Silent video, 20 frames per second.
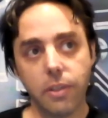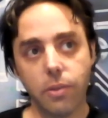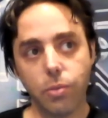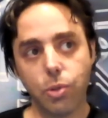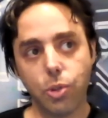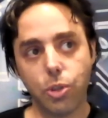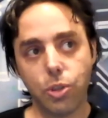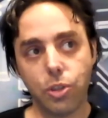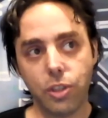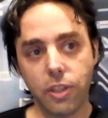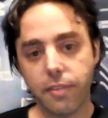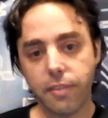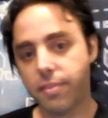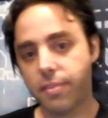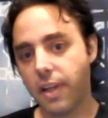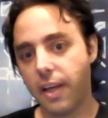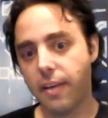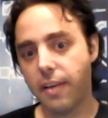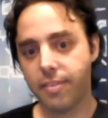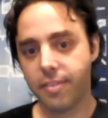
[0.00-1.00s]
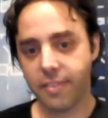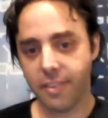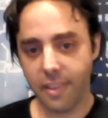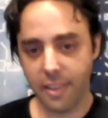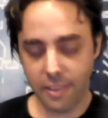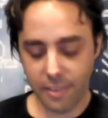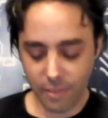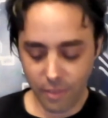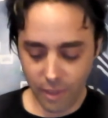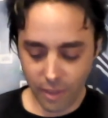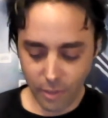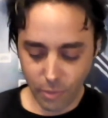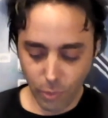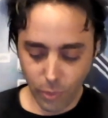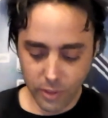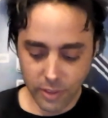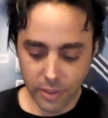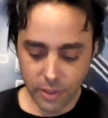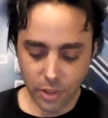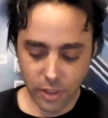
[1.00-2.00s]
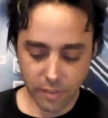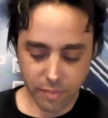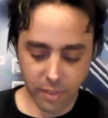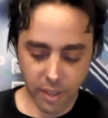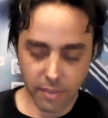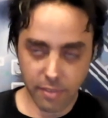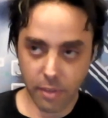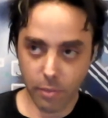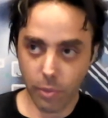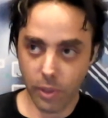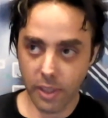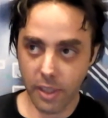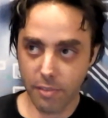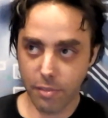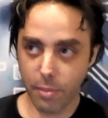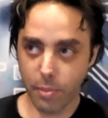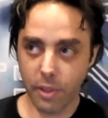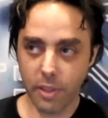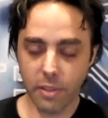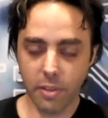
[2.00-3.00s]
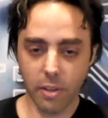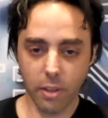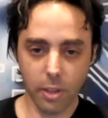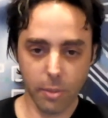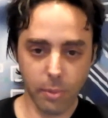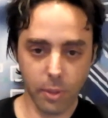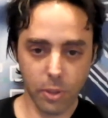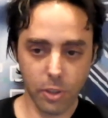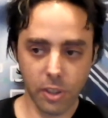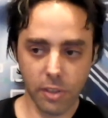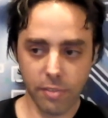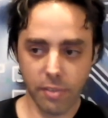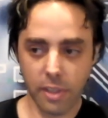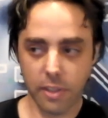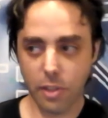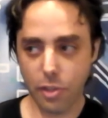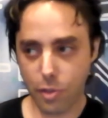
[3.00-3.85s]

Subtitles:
shift left and what is shift left and why everybody talk about shift left,